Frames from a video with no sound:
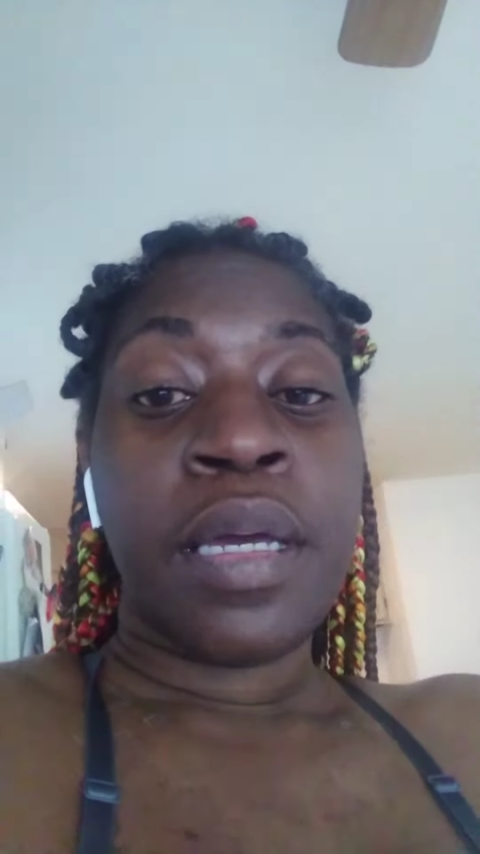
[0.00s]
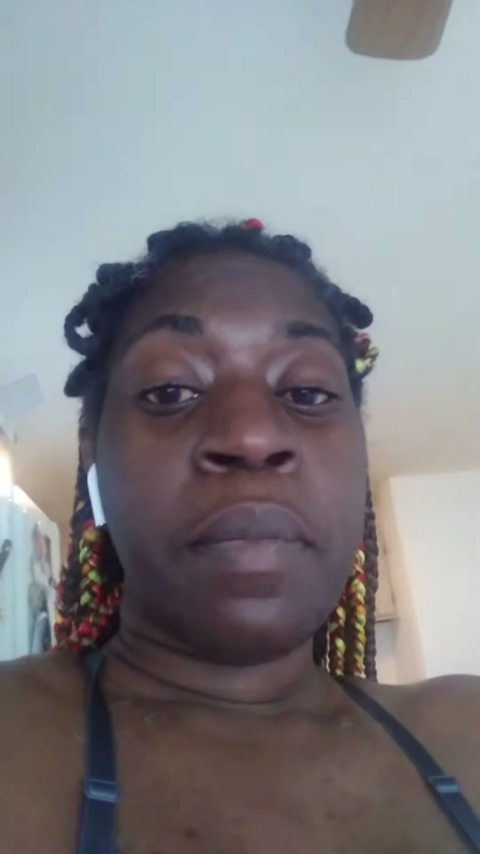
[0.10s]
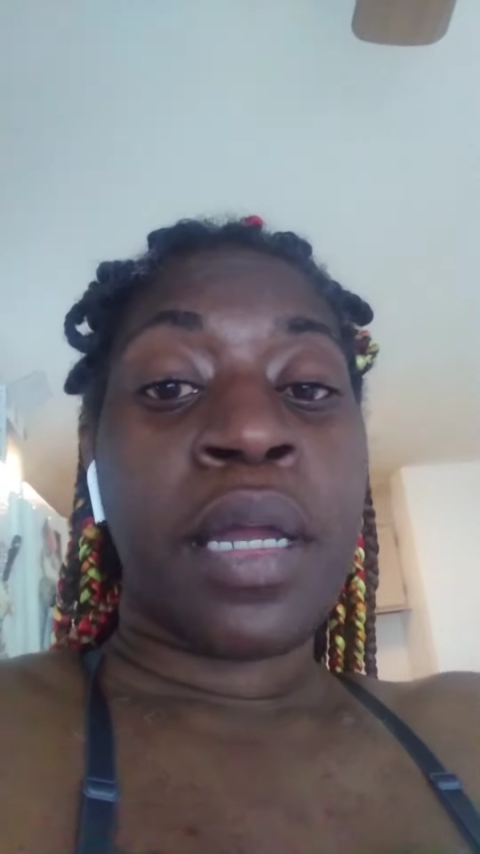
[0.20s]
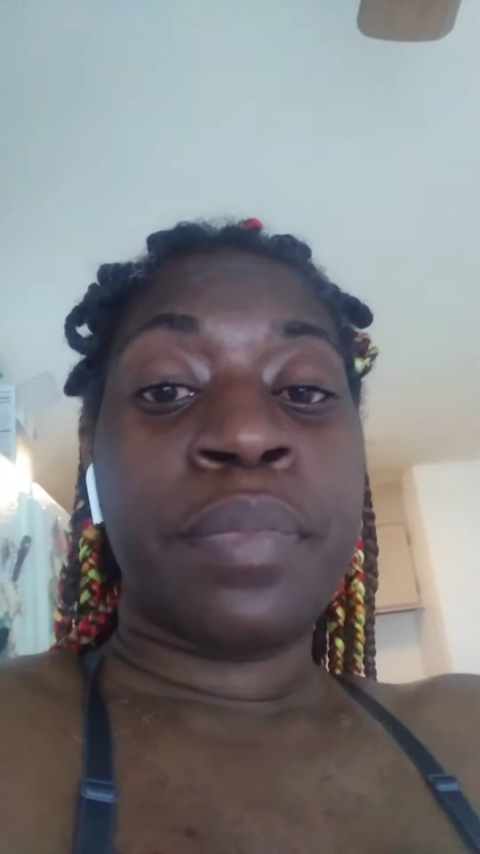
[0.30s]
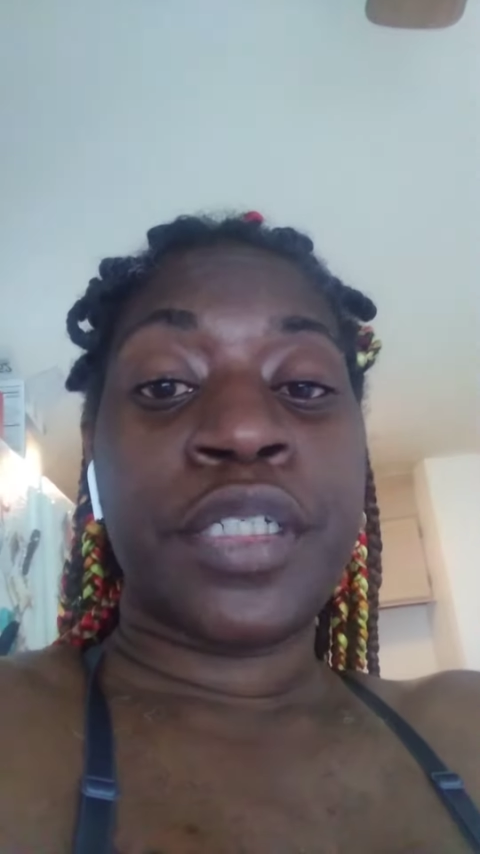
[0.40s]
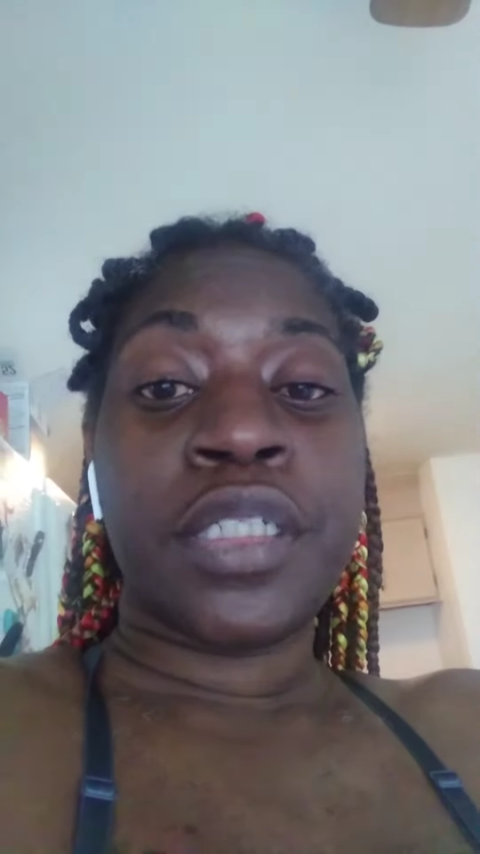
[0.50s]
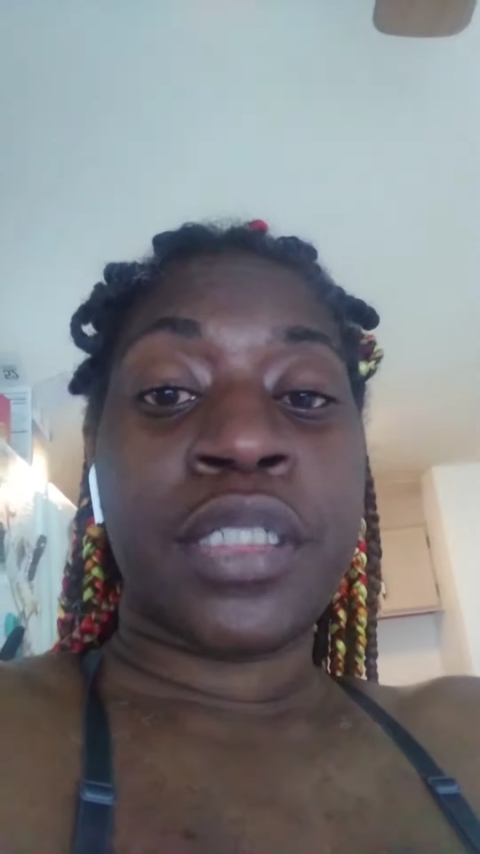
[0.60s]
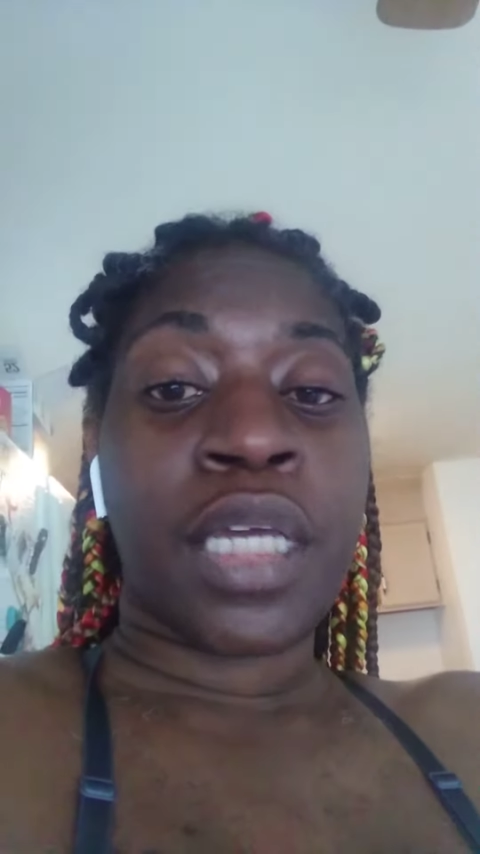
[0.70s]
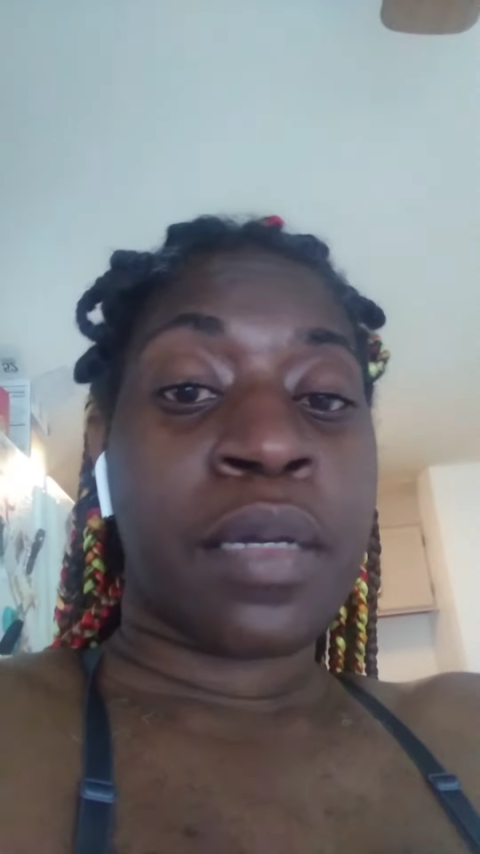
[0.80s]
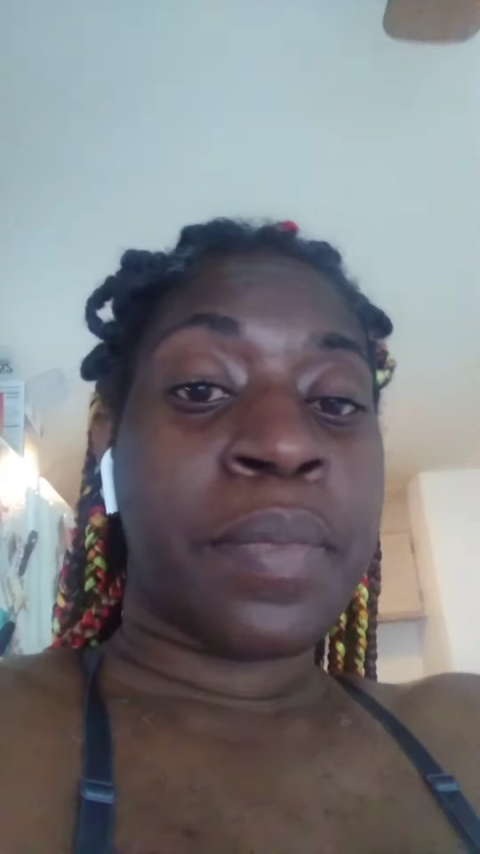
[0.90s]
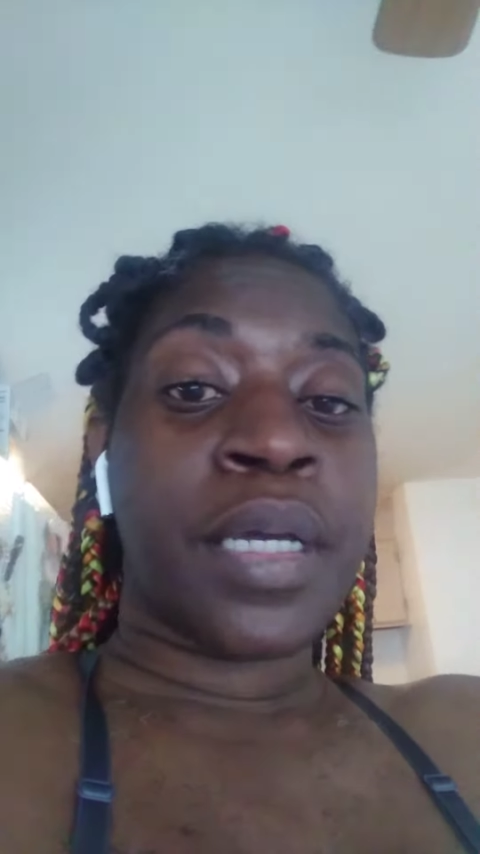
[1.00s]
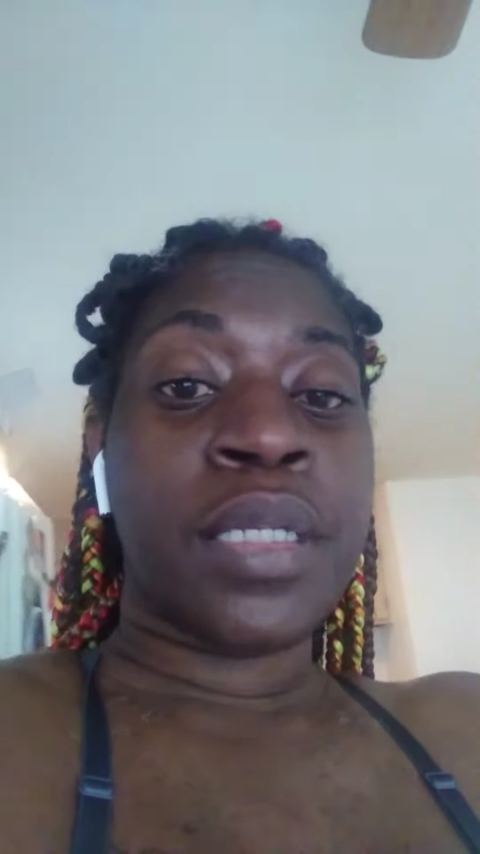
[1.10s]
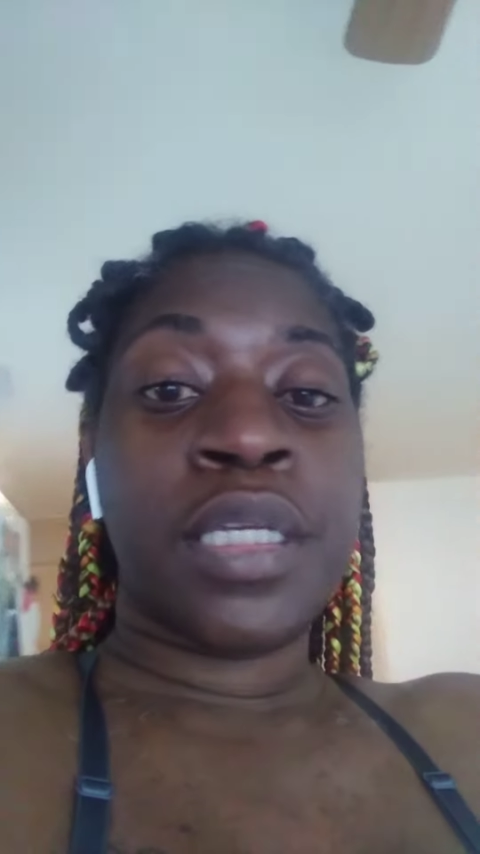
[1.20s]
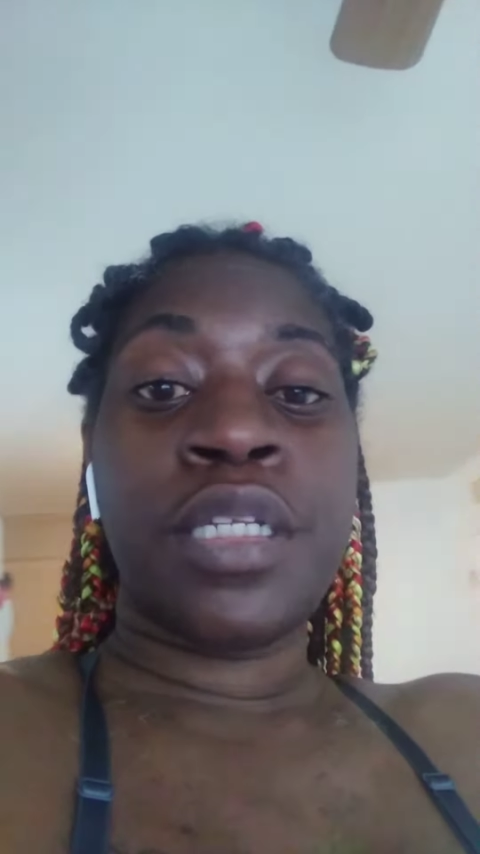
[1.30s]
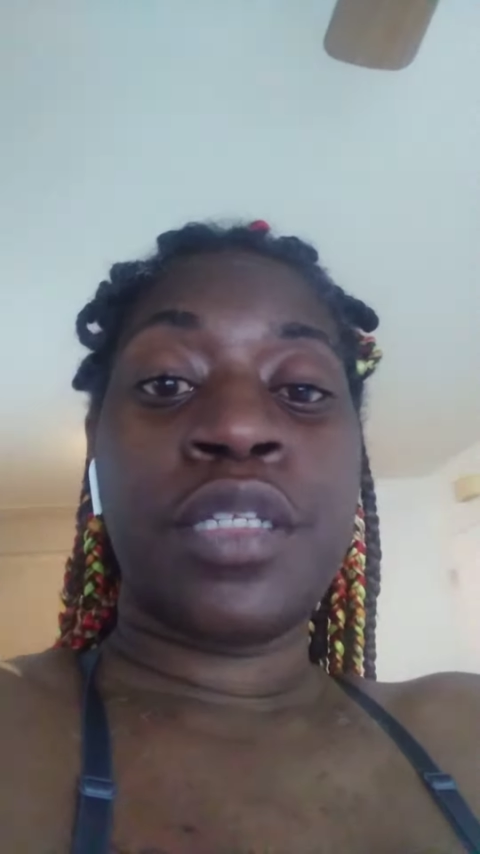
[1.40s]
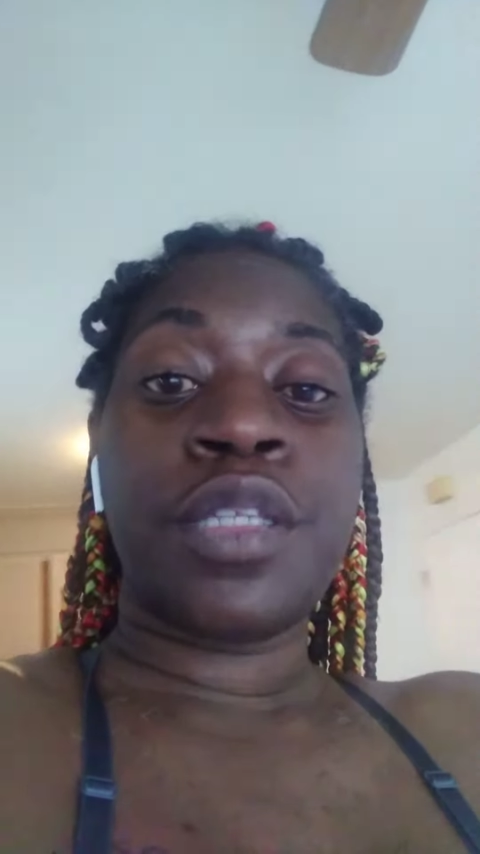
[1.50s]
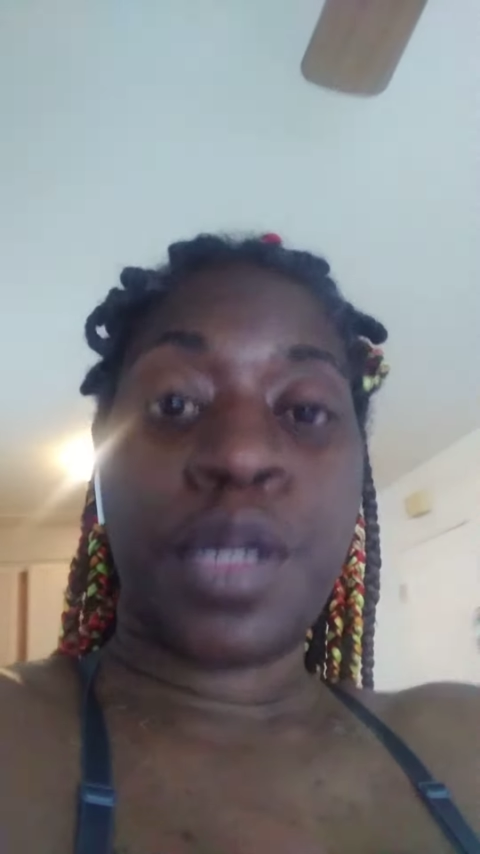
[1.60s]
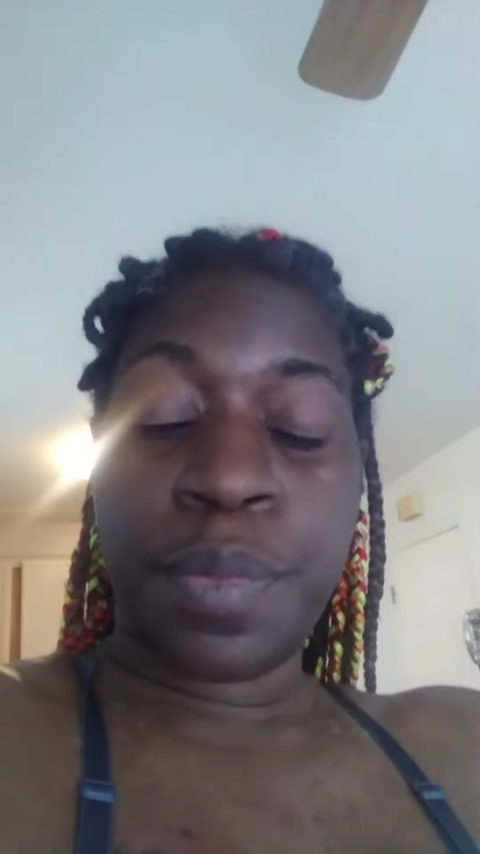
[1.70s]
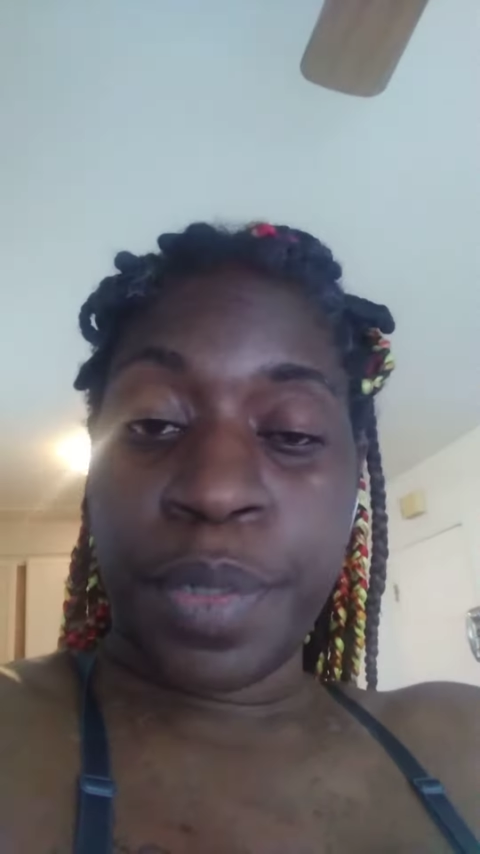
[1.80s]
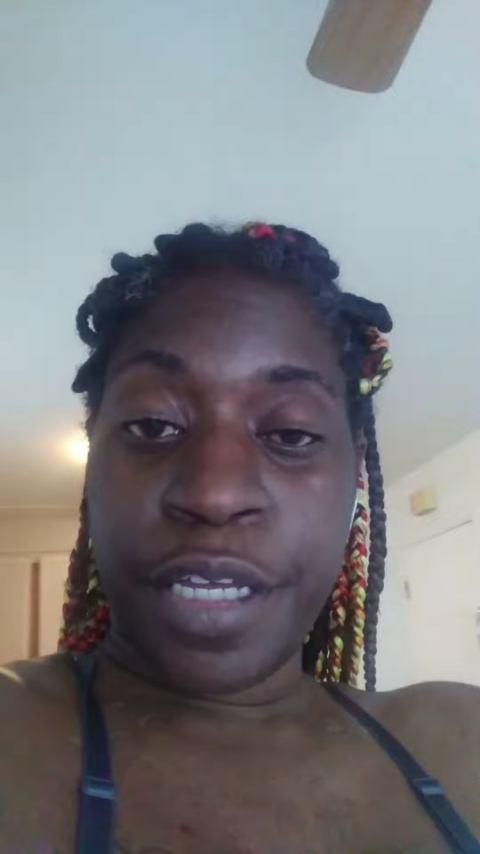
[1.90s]
but I pushed the second button and the
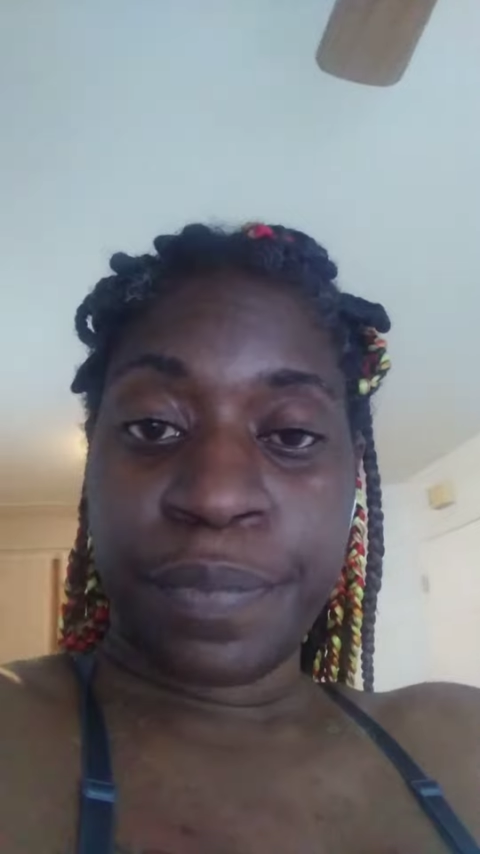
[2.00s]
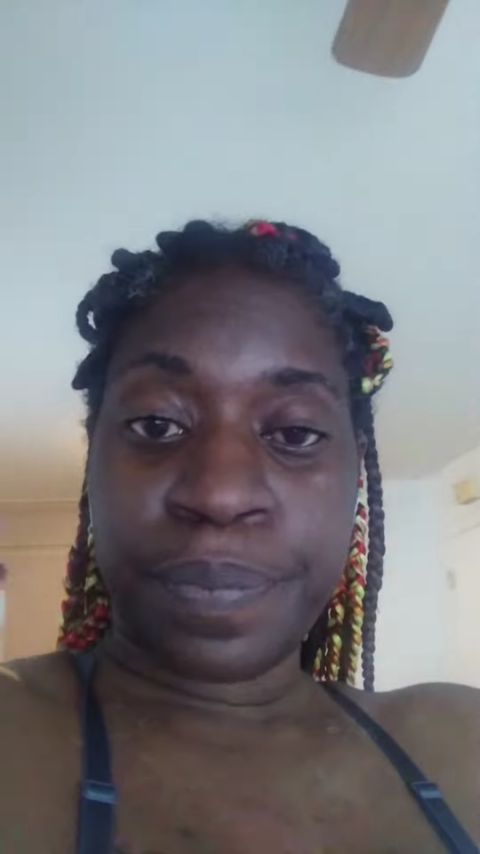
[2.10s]
third button.